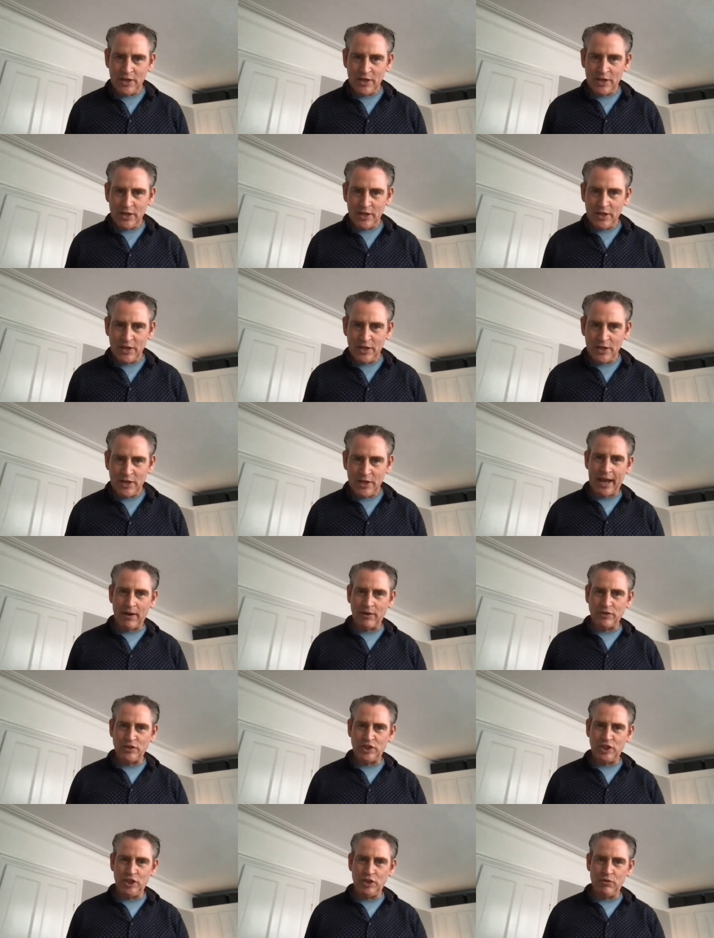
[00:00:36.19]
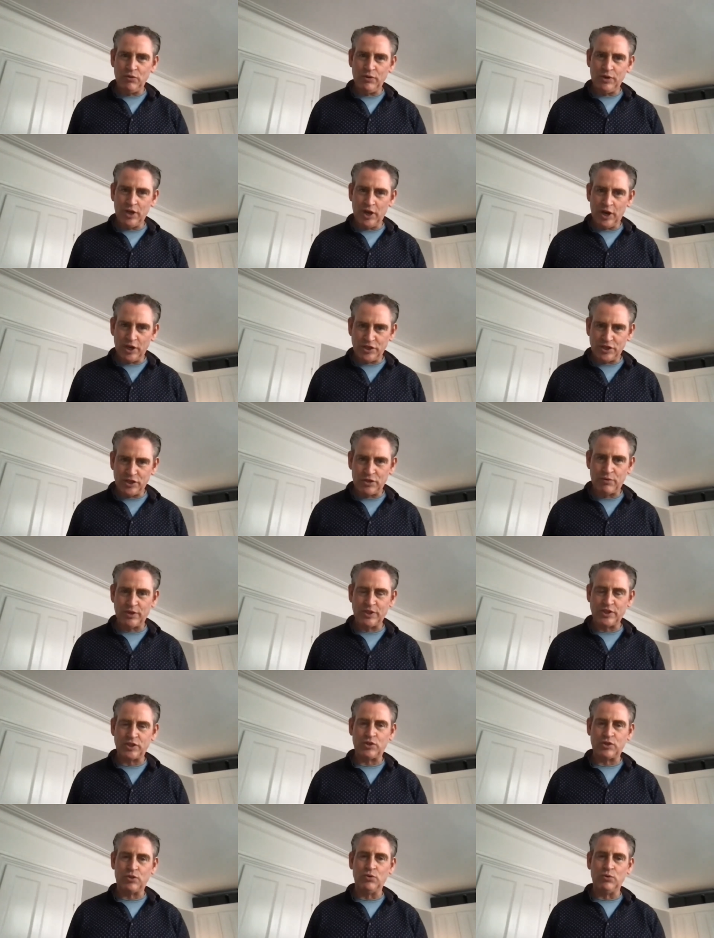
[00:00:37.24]
So, how do you nurture a
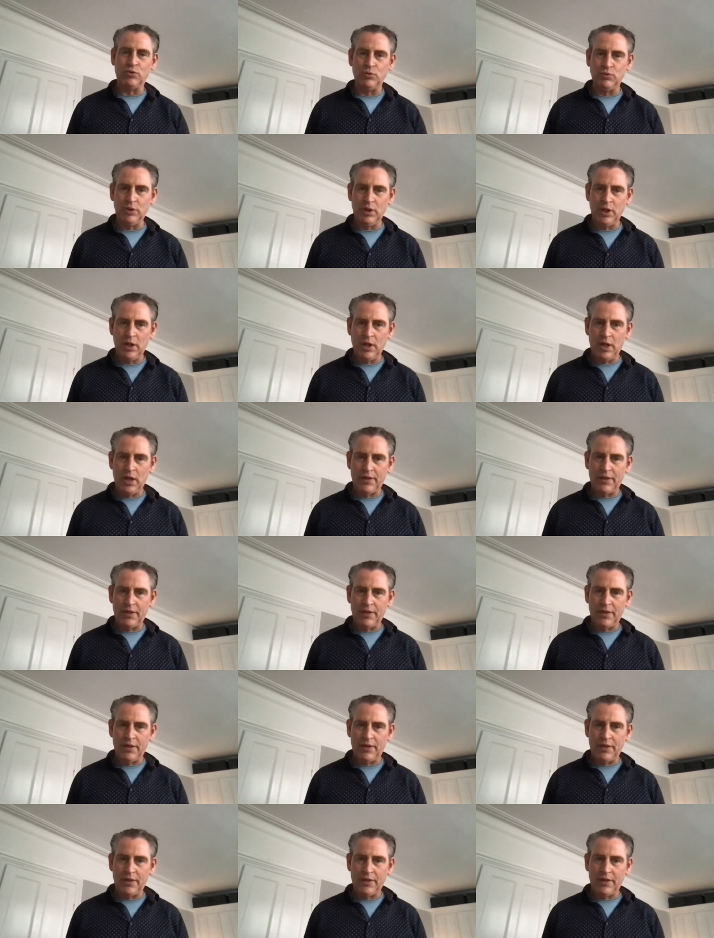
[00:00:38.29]
school